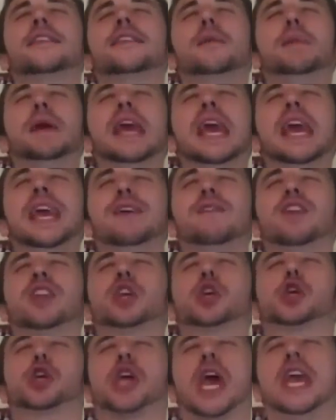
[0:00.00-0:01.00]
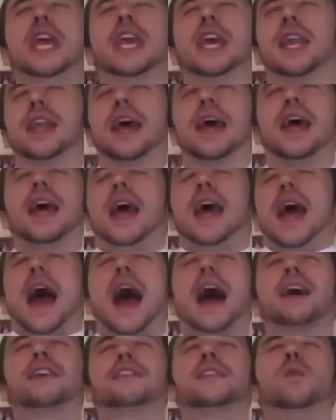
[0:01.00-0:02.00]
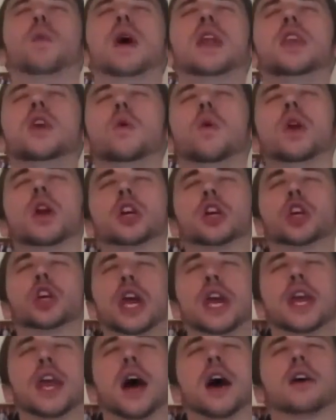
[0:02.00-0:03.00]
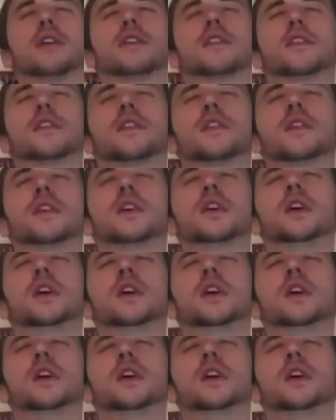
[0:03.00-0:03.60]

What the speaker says: be even shaken as and when you want to shake us.